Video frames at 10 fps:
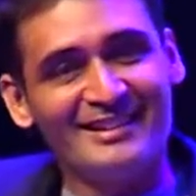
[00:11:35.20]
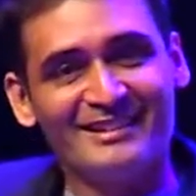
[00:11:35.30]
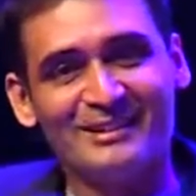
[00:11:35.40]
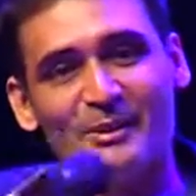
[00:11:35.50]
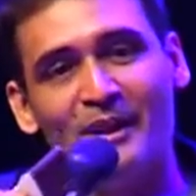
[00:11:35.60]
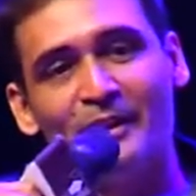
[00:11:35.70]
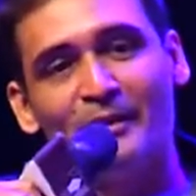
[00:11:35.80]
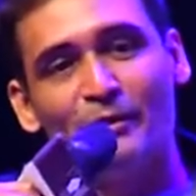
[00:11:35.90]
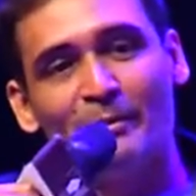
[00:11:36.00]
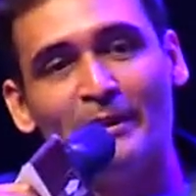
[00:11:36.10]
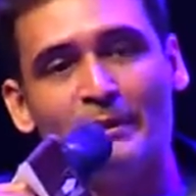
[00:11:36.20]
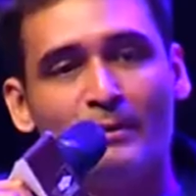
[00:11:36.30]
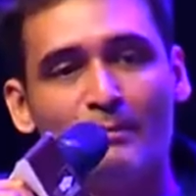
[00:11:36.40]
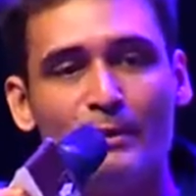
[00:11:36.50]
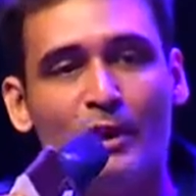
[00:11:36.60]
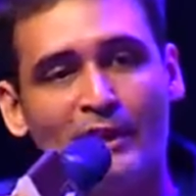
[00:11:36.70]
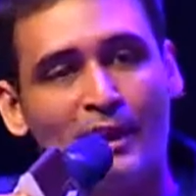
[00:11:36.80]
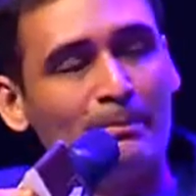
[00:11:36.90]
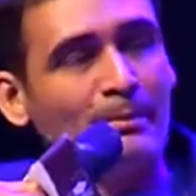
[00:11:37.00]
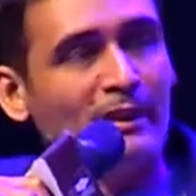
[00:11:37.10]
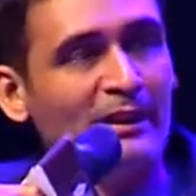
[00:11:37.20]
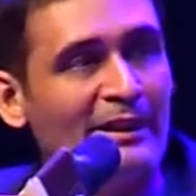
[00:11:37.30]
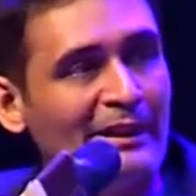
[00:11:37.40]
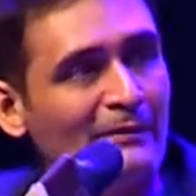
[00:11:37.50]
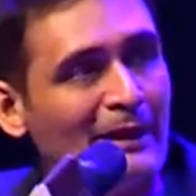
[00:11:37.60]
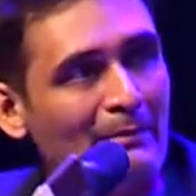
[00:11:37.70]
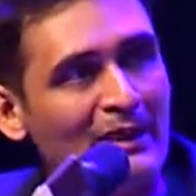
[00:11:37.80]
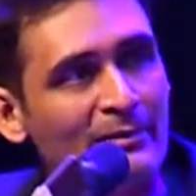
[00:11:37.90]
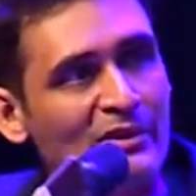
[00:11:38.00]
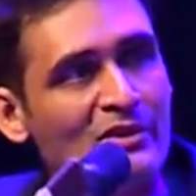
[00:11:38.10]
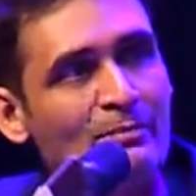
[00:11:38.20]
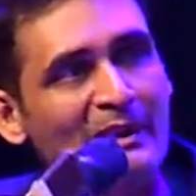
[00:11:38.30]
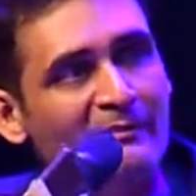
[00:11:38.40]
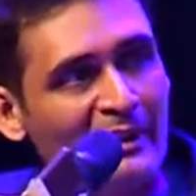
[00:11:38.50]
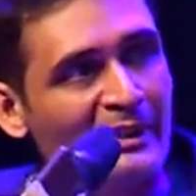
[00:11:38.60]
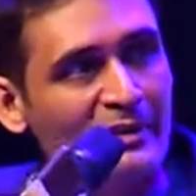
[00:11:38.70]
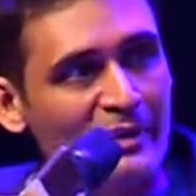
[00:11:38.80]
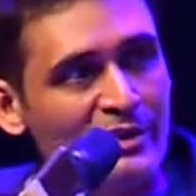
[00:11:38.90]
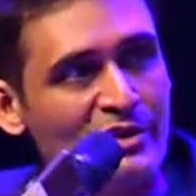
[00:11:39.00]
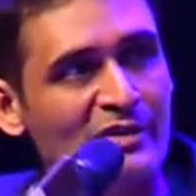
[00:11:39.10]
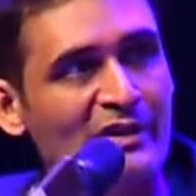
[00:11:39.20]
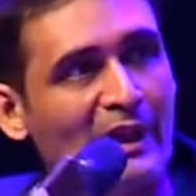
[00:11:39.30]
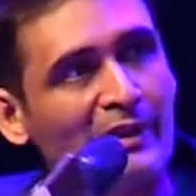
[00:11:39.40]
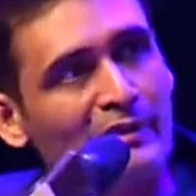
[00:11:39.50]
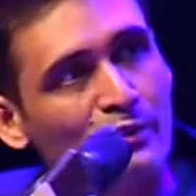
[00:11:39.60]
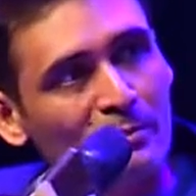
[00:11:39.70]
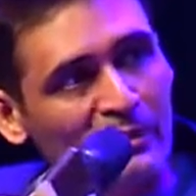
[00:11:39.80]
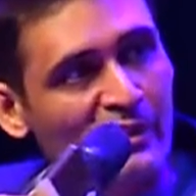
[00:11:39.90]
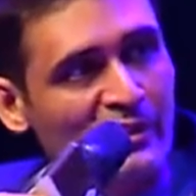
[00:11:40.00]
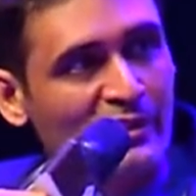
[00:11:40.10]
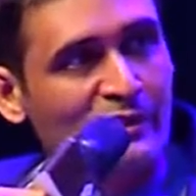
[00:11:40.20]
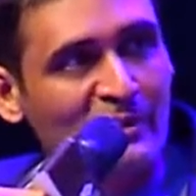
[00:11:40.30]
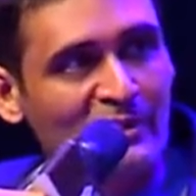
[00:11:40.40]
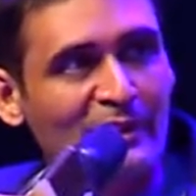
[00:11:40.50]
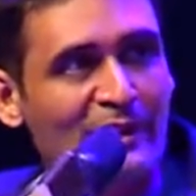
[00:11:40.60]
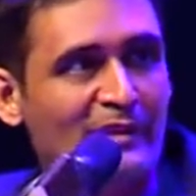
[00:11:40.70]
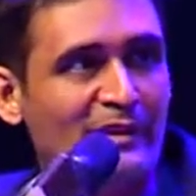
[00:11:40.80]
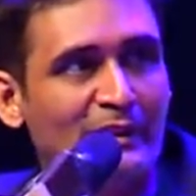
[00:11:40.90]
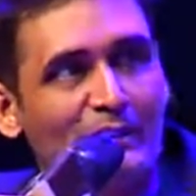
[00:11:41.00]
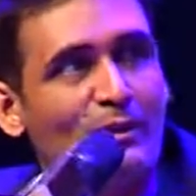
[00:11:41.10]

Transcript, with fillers: So uh, you've been brought up uh, in a family which has been very religious and superstitious to a certain extent.